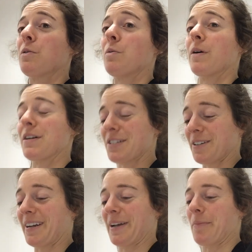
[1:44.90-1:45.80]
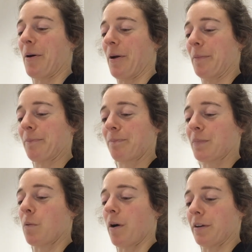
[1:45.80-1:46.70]
who were cheering him on
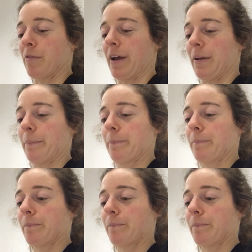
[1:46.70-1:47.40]
while he ran.